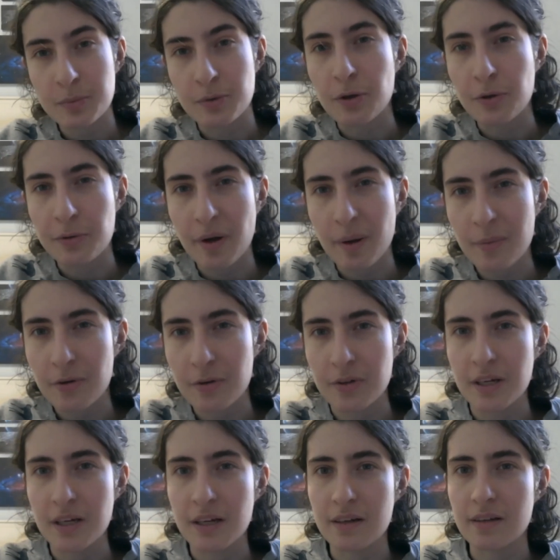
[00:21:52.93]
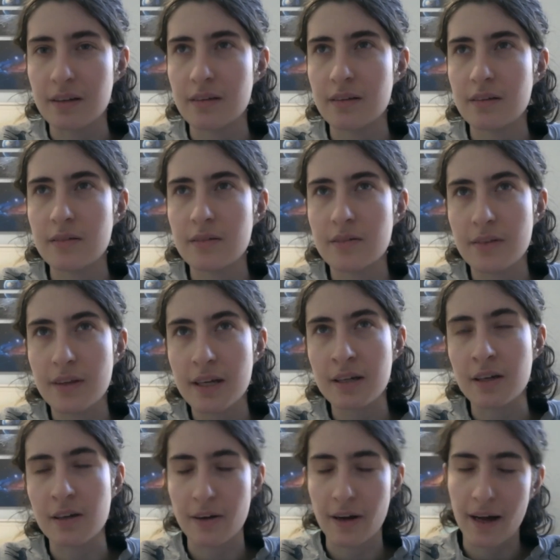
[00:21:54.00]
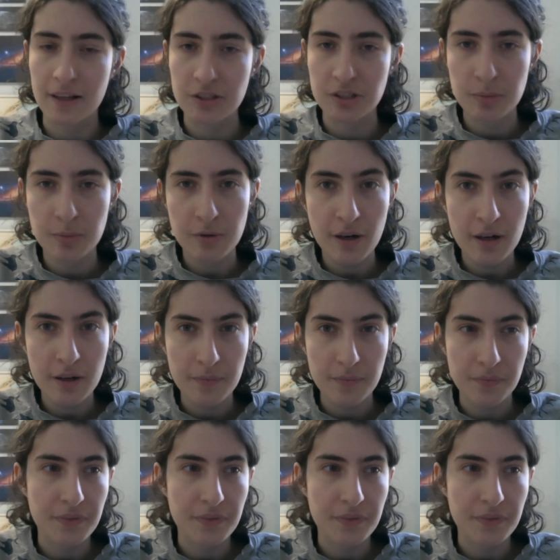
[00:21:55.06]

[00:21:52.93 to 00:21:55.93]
programmer need linear algebra,